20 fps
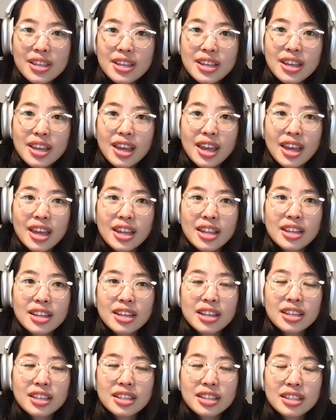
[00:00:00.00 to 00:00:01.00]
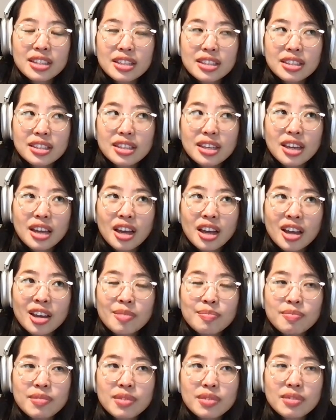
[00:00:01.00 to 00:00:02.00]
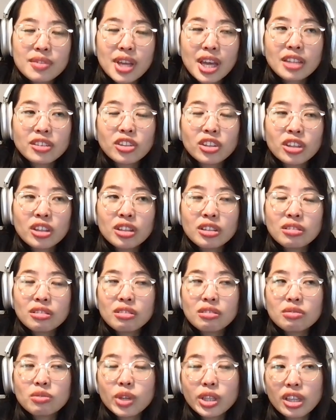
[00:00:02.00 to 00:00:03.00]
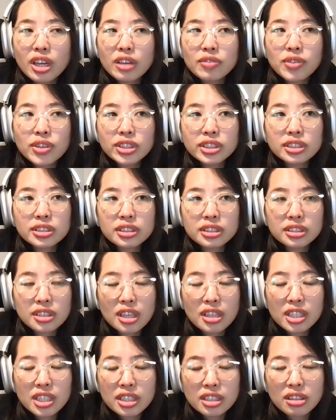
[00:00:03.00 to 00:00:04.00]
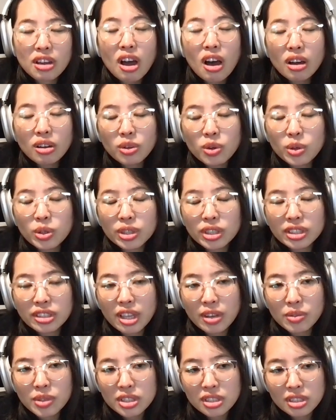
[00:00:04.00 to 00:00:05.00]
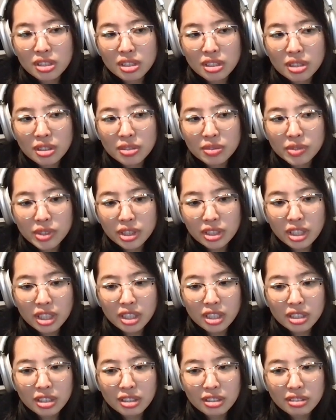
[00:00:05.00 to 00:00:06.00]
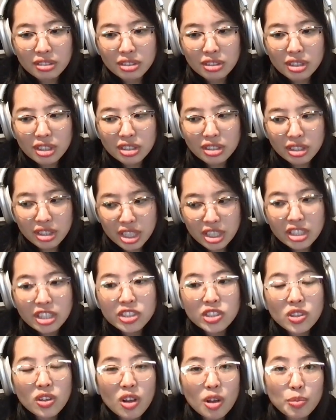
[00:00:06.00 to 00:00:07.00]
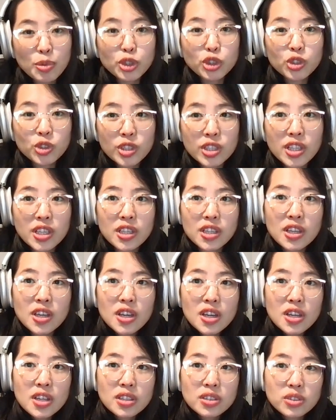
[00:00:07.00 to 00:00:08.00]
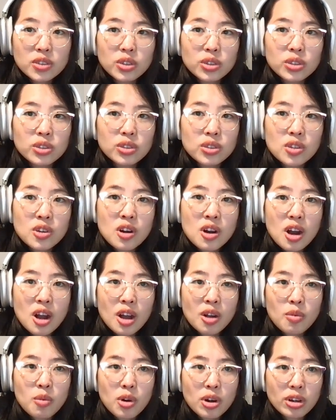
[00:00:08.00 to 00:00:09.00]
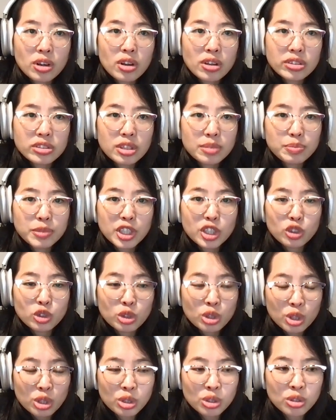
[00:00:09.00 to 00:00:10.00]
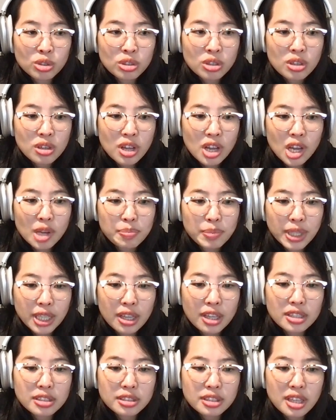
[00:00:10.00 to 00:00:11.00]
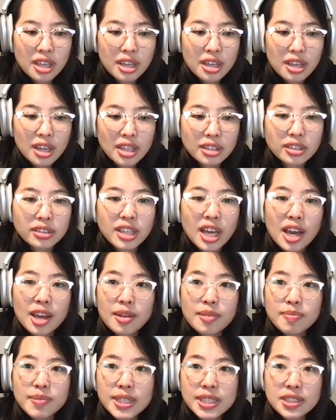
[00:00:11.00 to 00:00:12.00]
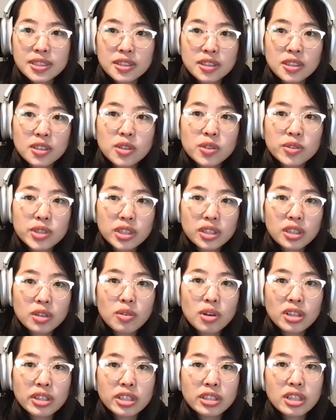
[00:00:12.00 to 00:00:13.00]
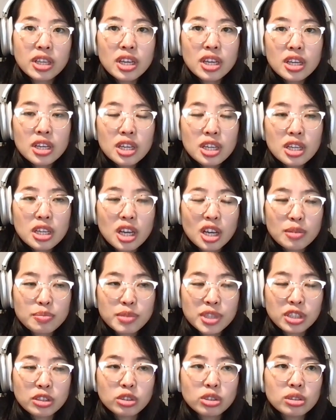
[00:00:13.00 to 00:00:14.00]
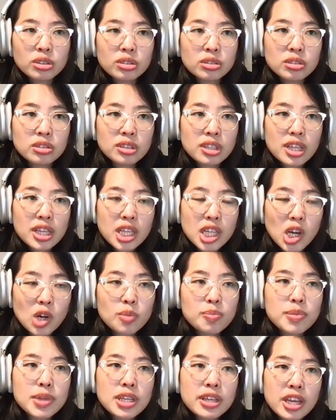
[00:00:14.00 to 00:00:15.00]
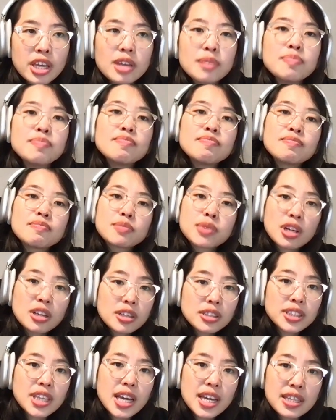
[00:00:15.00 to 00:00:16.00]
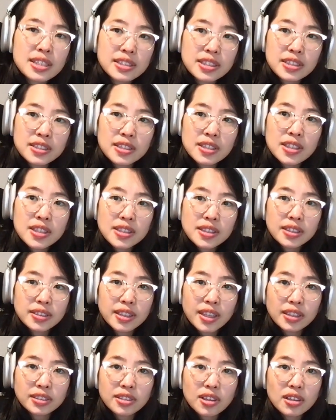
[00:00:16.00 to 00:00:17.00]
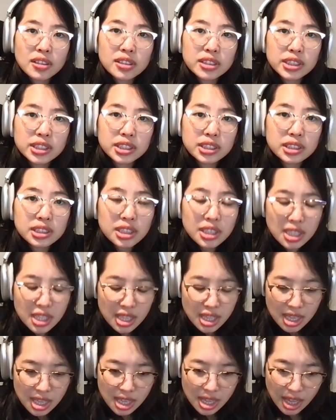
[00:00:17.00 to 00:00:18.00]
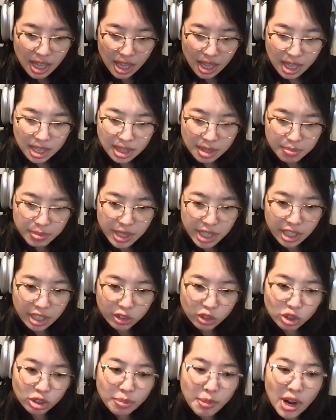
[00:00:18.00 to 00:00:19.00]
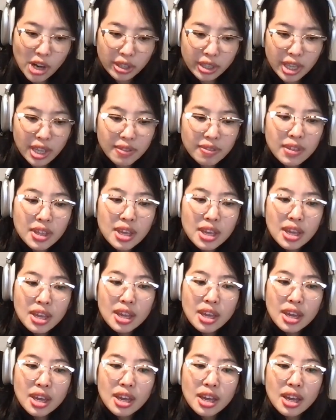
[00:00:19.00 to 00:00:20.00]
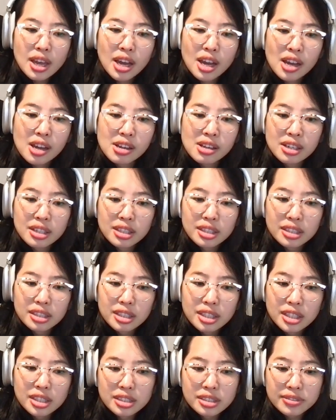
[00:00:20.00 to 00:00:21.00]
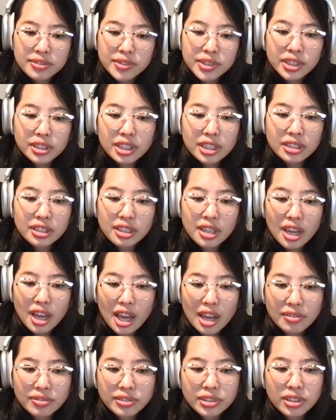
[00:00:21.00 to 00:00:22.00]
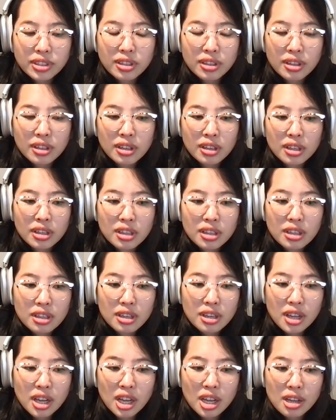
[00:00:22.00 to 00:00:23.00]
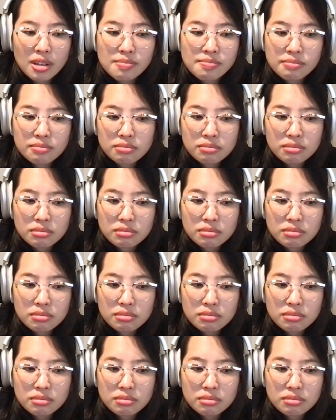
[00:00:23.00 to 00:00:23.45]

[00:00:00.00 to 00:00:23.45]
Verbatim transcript: and um, had on when I first started Concord, that was a really the initial opportunity to uh, work on something new uh, because at the time my CTO really wanted uh, me to help him productizing the technology and bringing it to the market. Uh, it's really after um,